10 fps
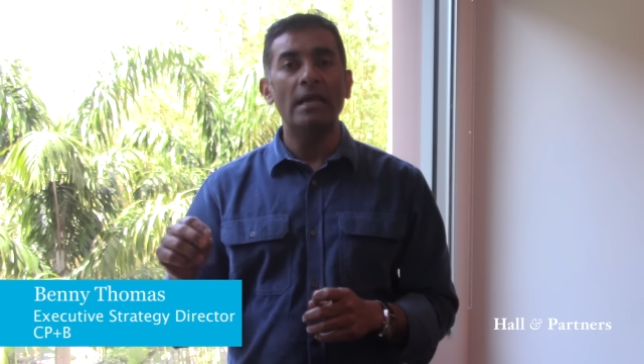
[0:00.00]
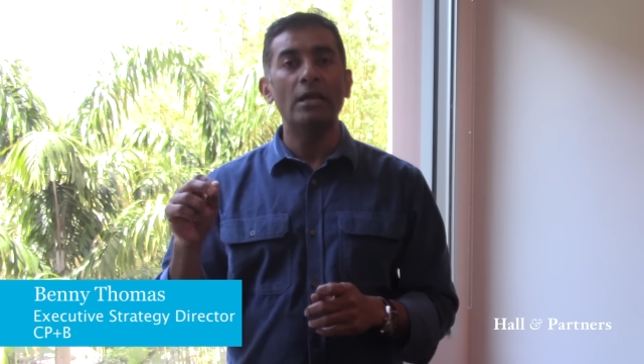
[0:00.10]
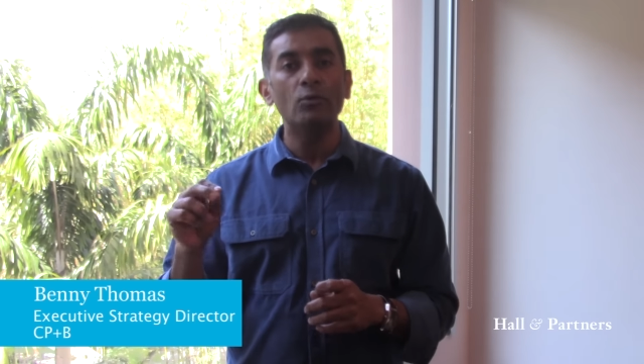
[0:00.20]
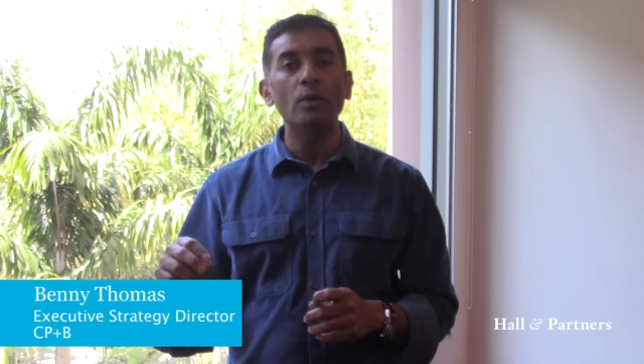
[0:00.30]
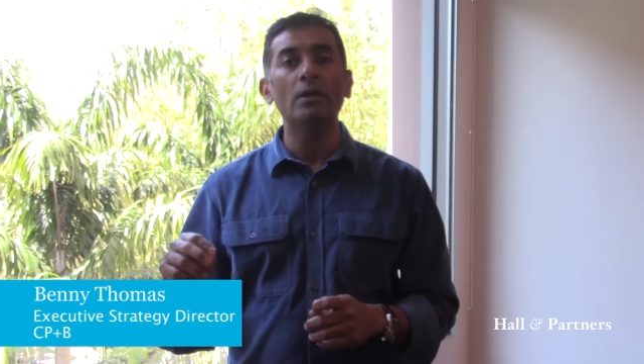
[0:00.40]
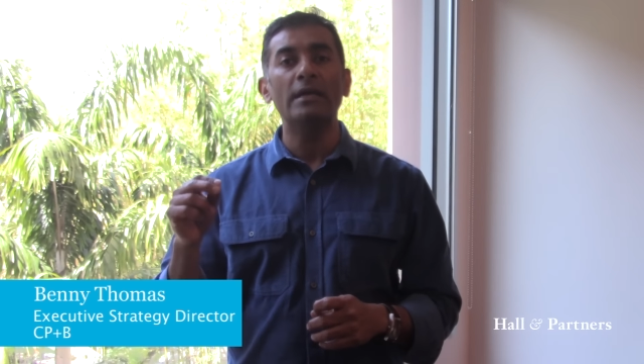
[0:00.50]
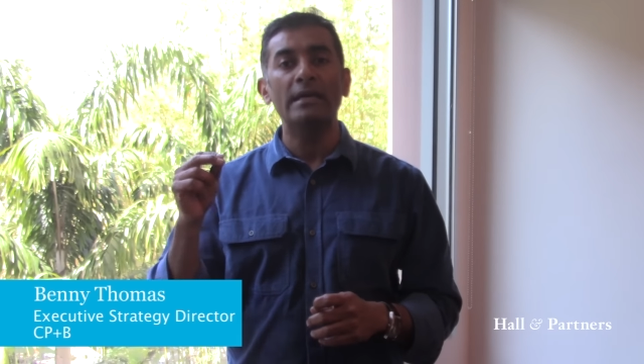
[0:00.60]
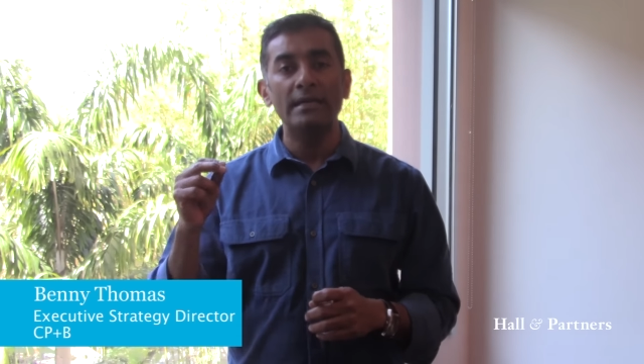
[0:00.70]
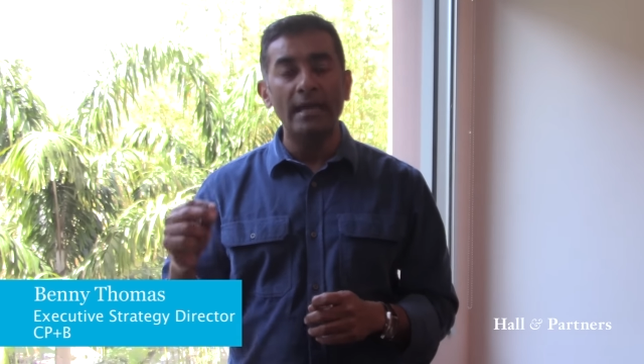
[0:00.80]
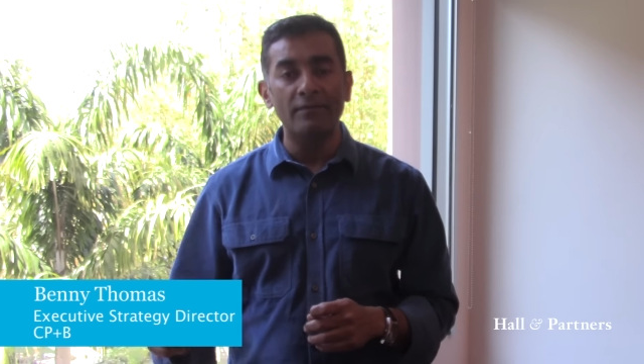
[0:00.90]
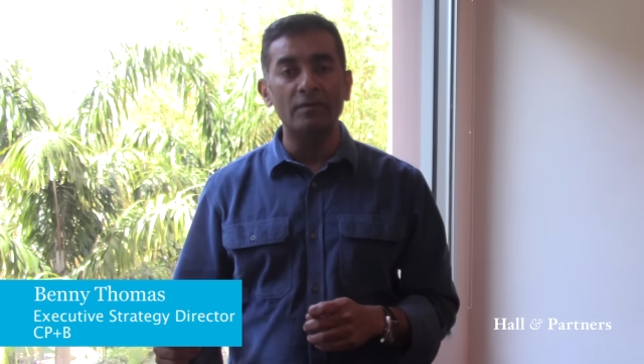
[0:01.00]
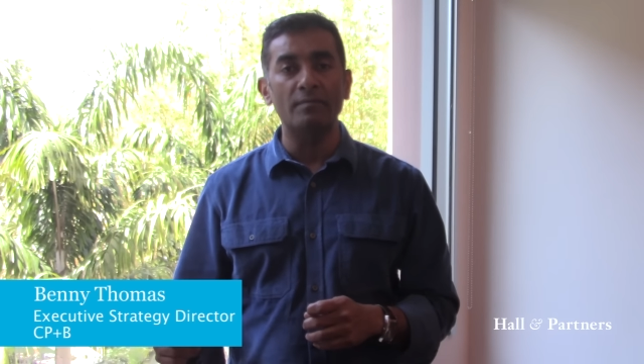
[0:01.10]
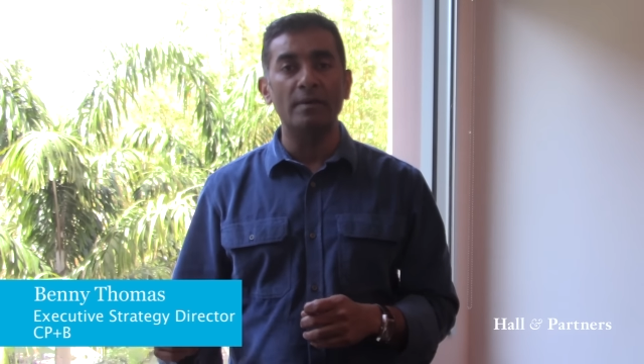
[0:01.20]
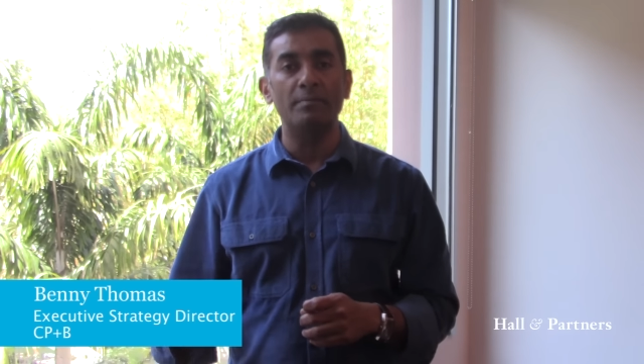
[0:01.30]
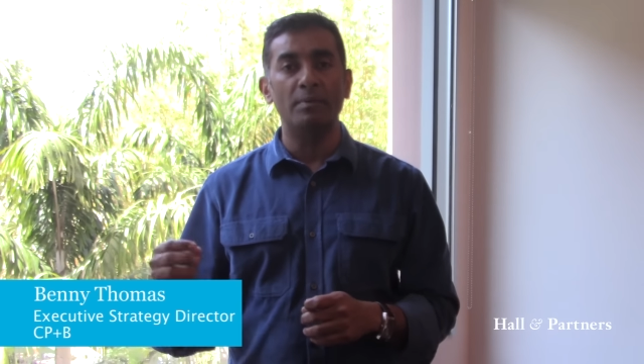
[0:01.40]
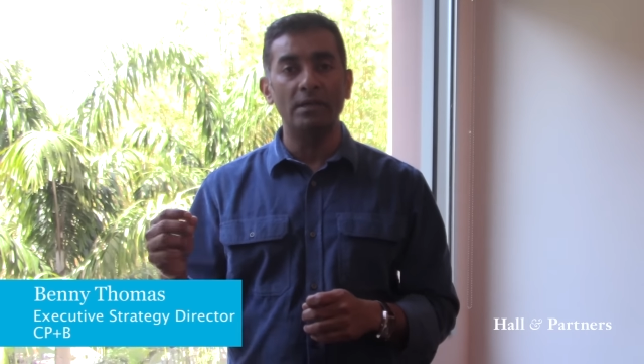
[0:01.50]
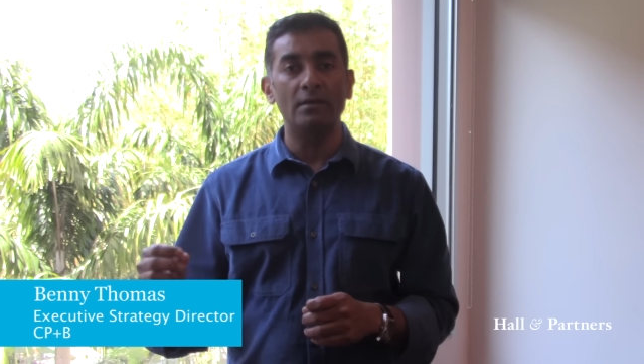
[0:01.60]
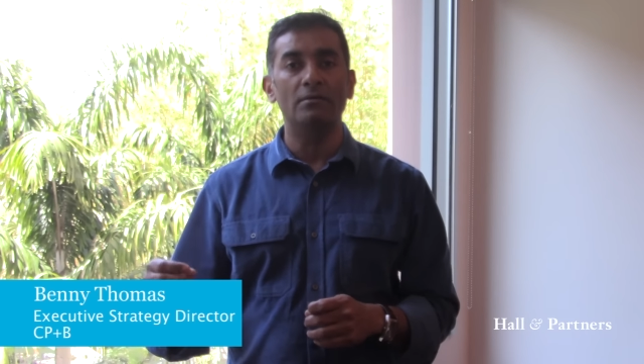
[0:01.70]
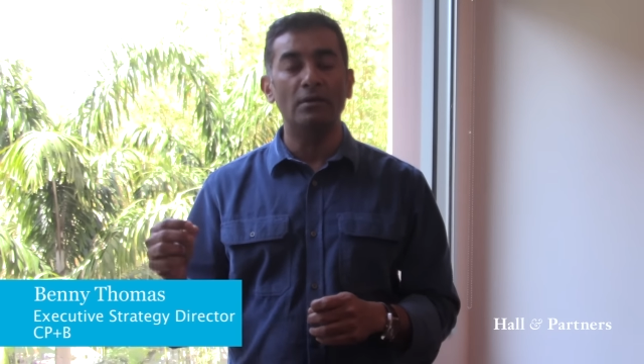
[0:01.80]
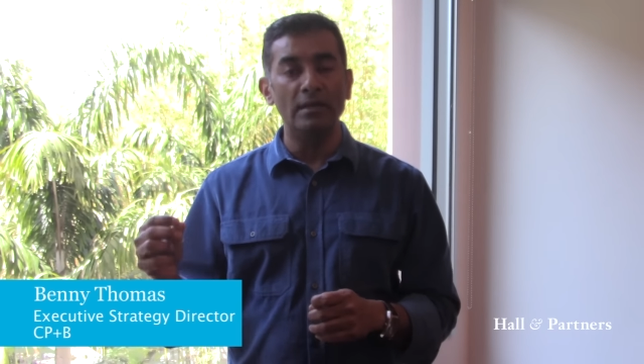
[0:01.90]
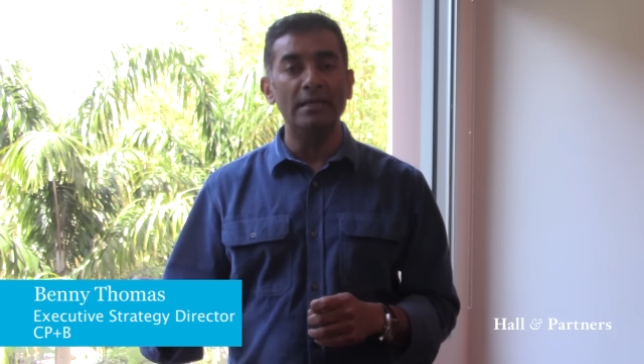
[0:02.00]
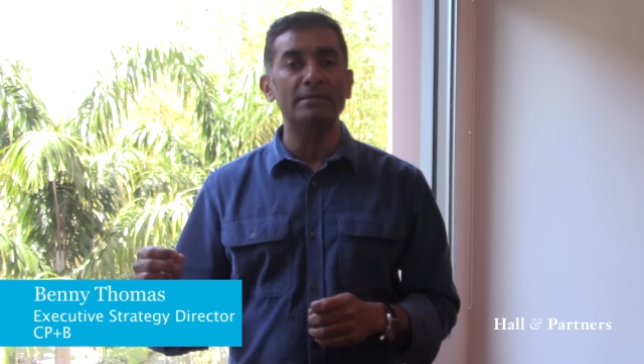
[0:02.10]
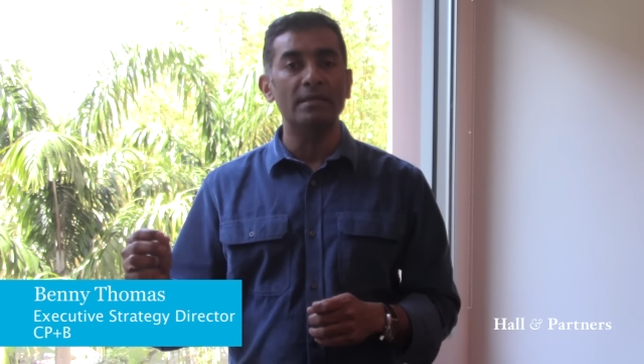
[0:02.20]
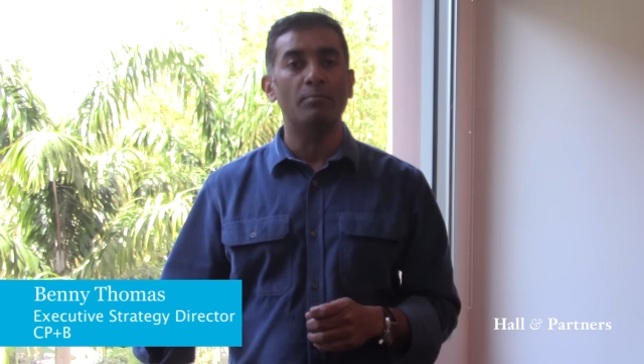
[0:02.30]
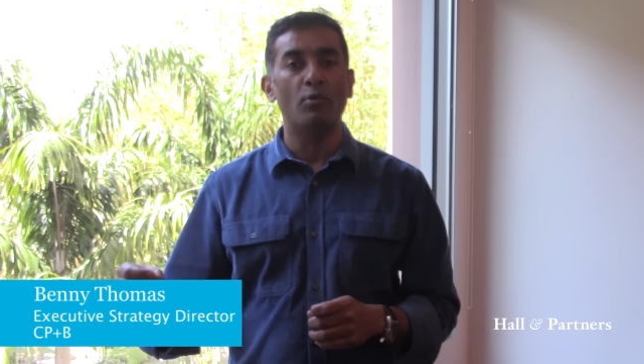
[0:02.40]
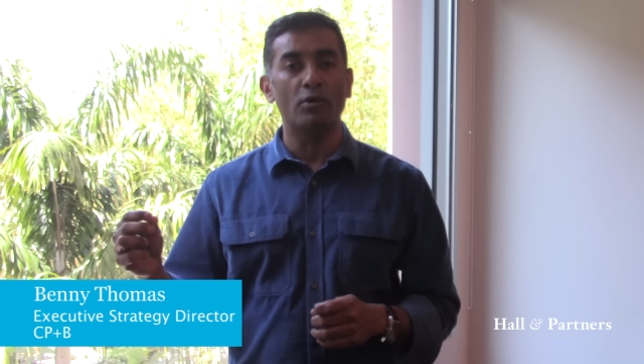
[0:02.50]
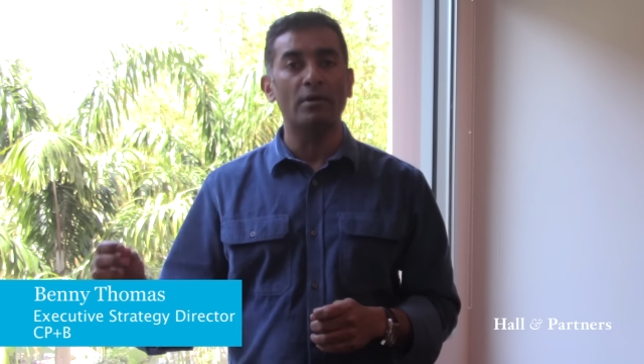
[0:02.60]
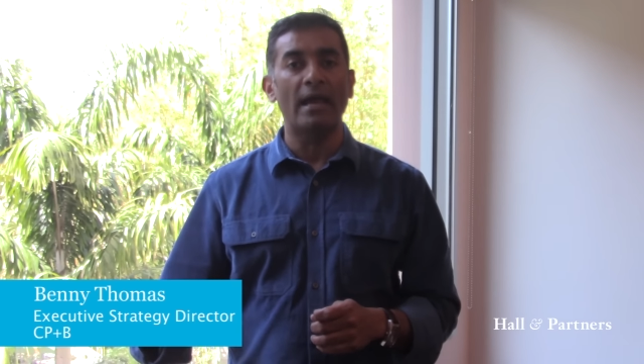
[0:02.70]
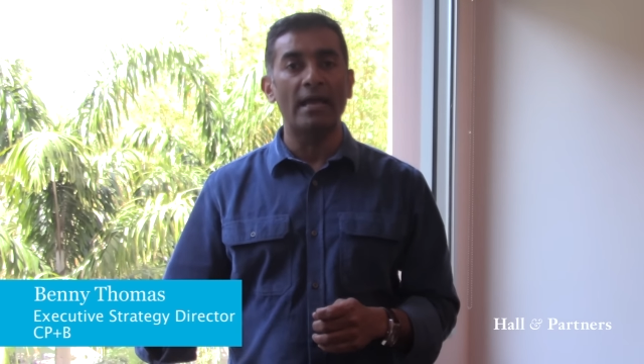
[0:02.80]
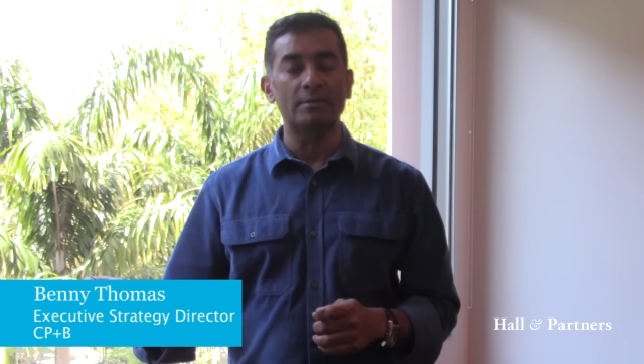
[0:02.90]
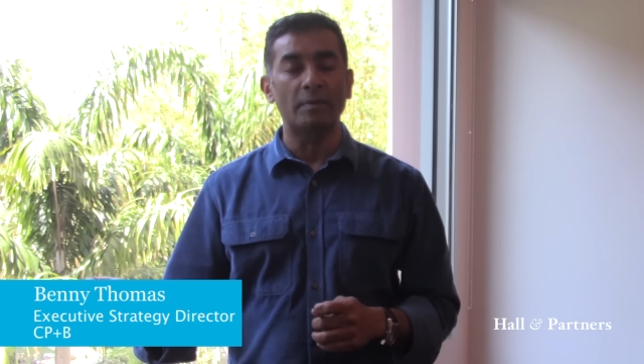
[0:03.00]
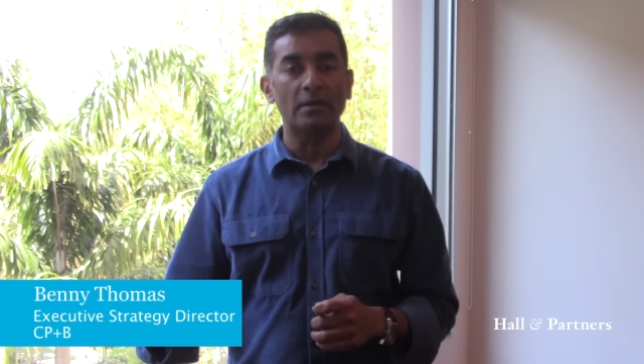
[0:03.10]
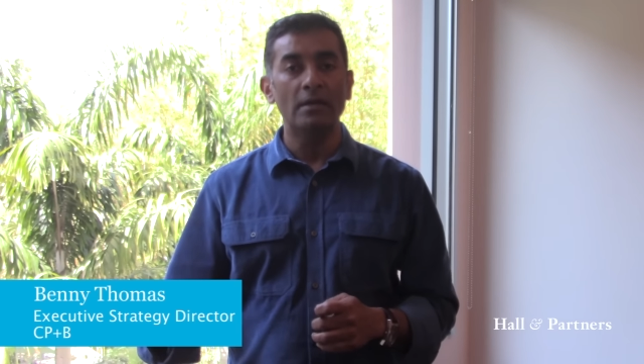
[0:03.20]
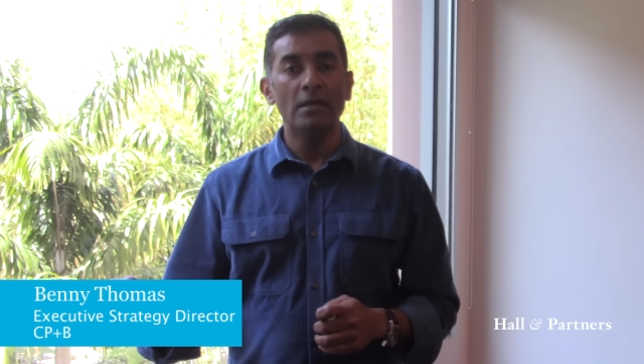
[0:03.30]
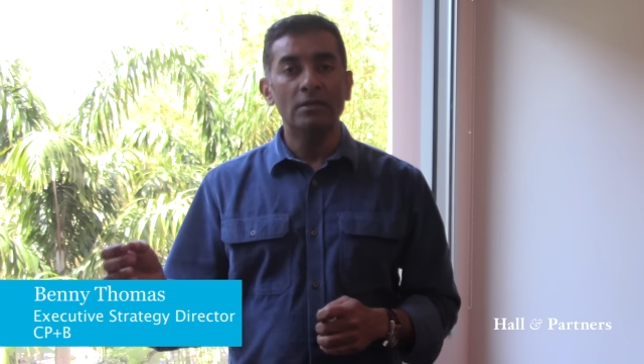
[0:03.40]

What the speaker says: it will inevitably be the least important aspect.